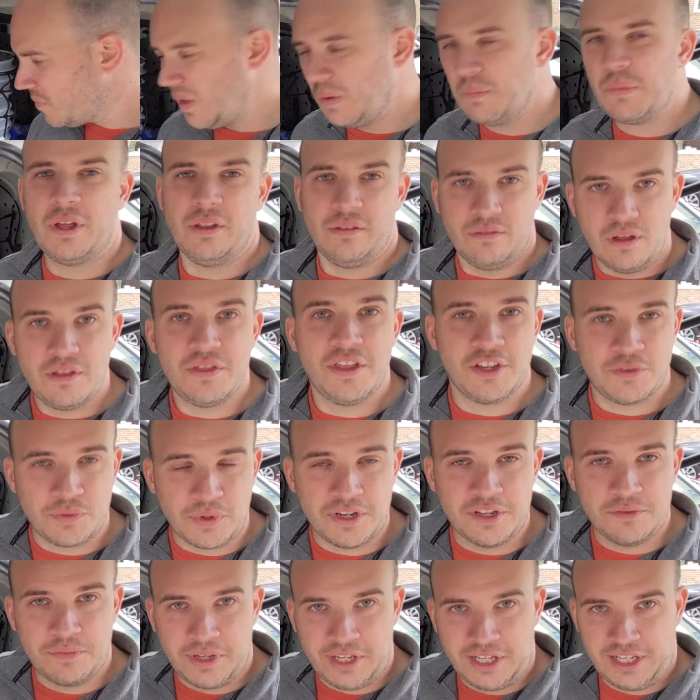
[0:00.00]
But this one
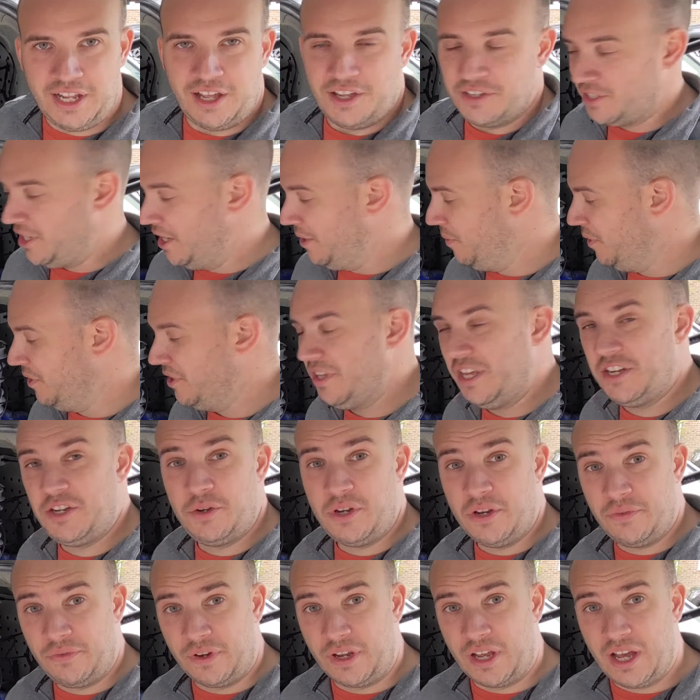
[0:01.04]
is my glass cleaning one. They do
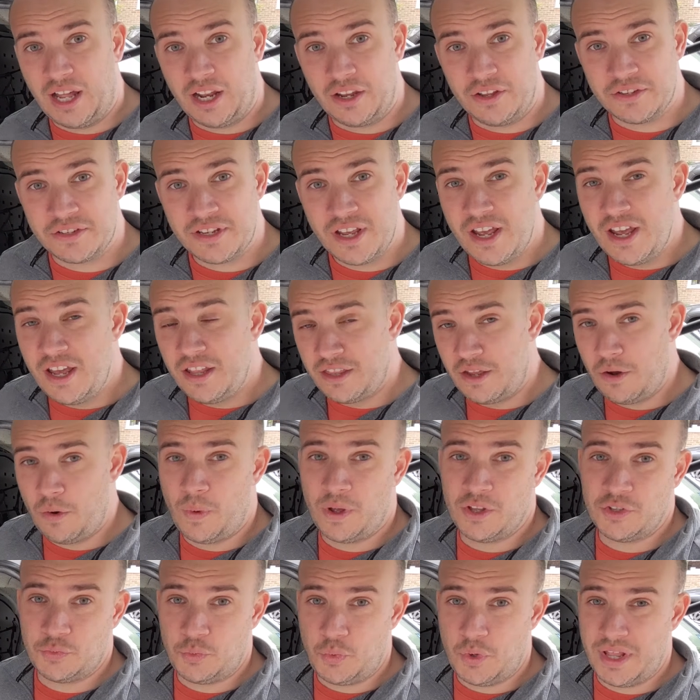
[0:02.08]
different colours. There are
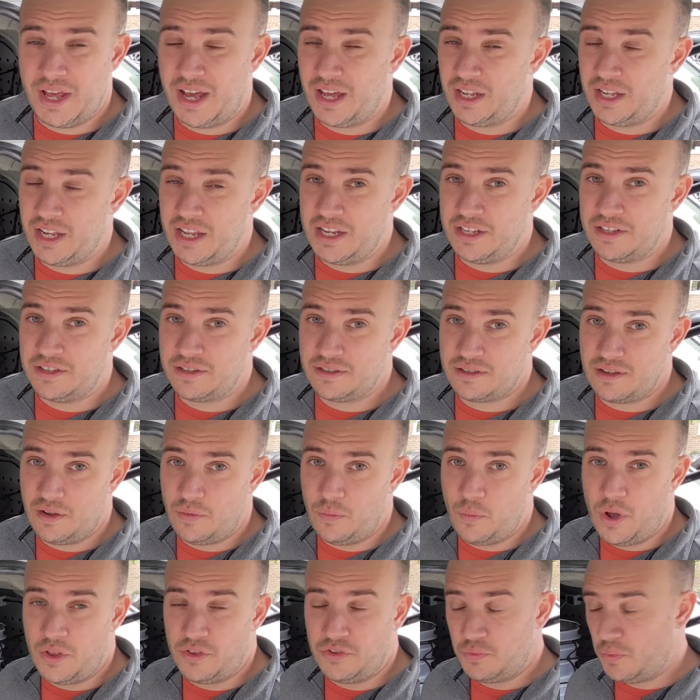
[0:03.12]
ones without lids
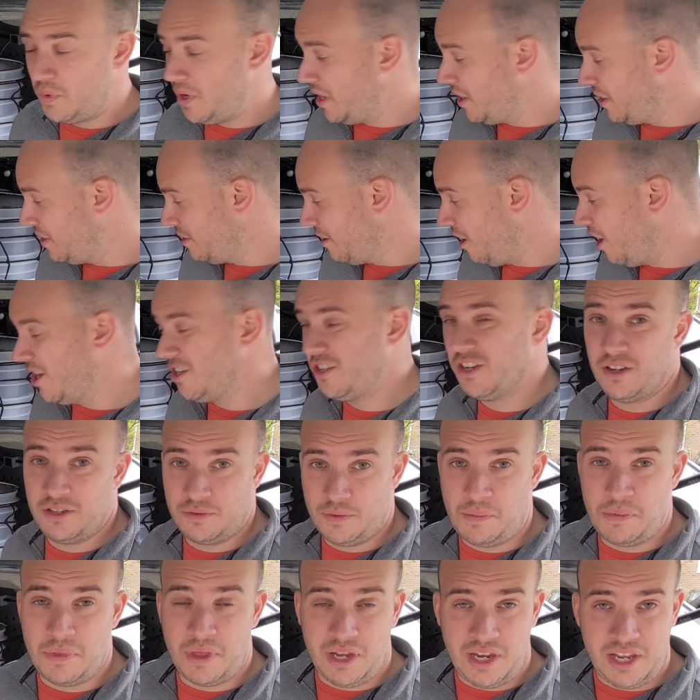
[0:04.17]
and ones with. I chose
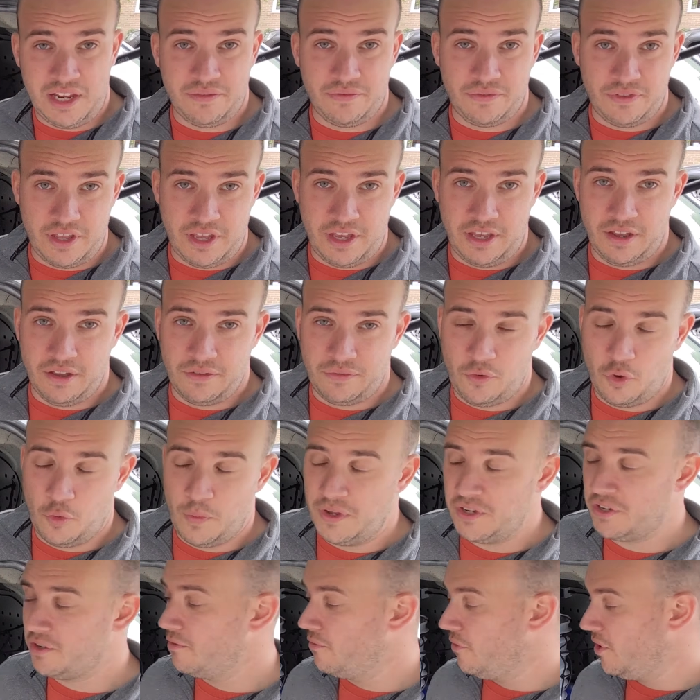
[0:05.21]
one with the lid for the
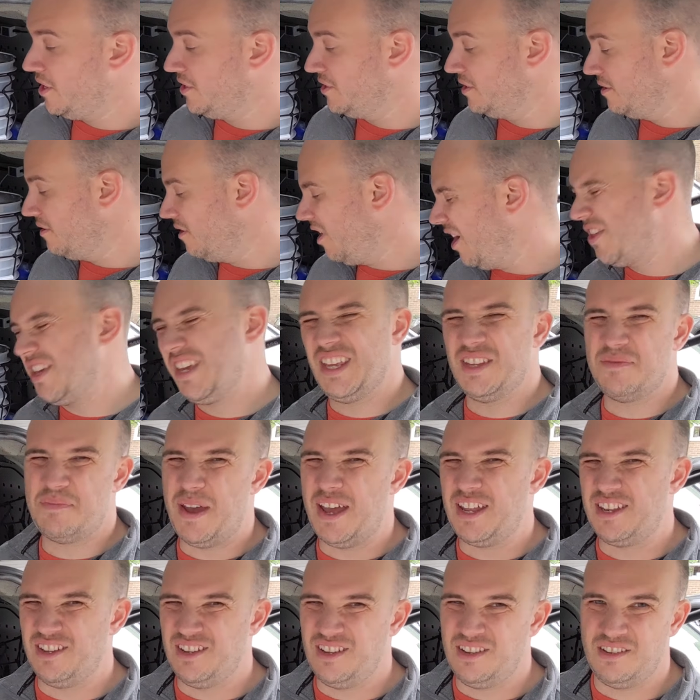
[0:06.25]
aforementioned reason. I think it's
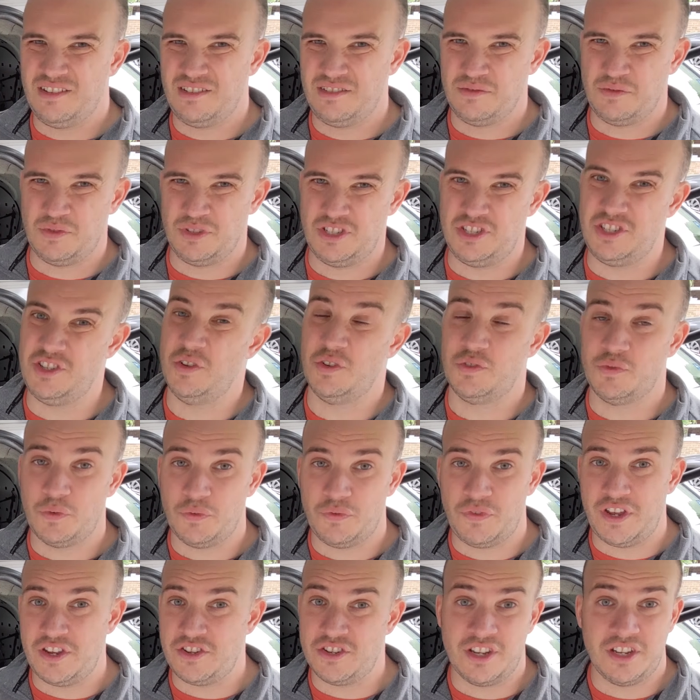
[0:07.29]
better, it's a useful
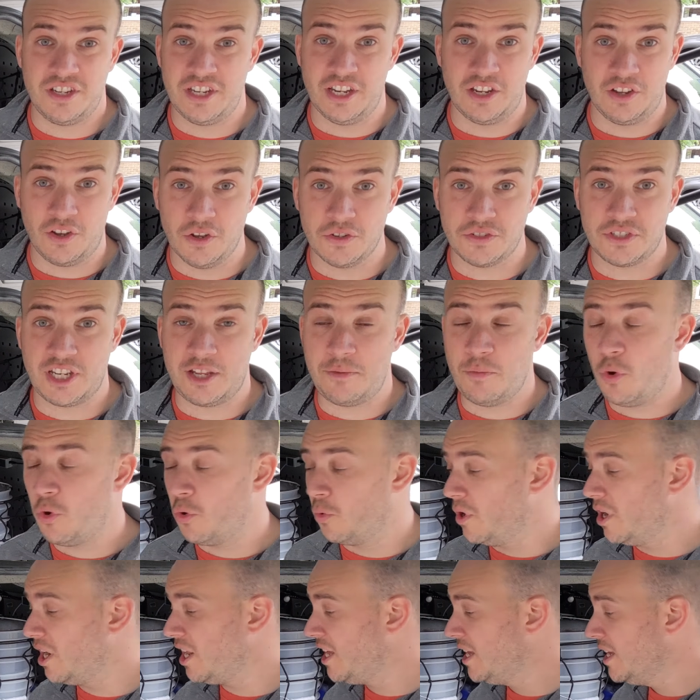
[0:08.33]
feature. Didn't cost any more,
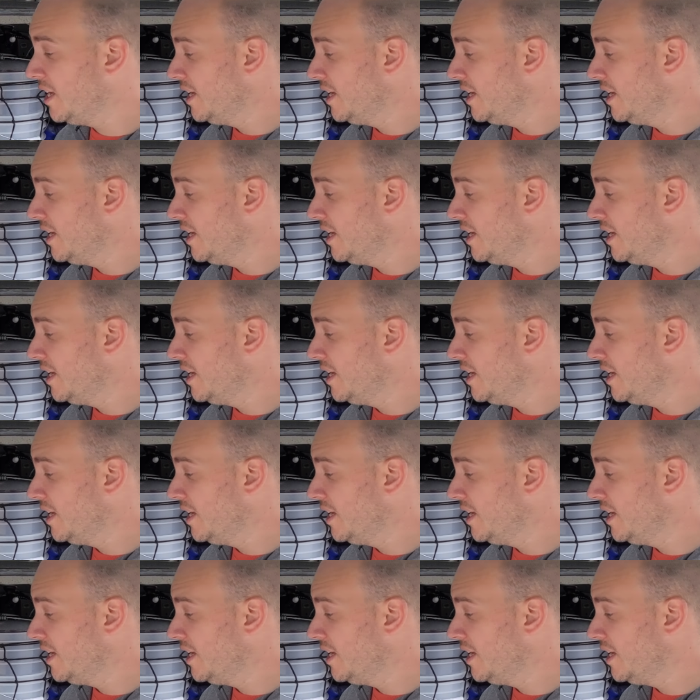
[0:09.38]
really.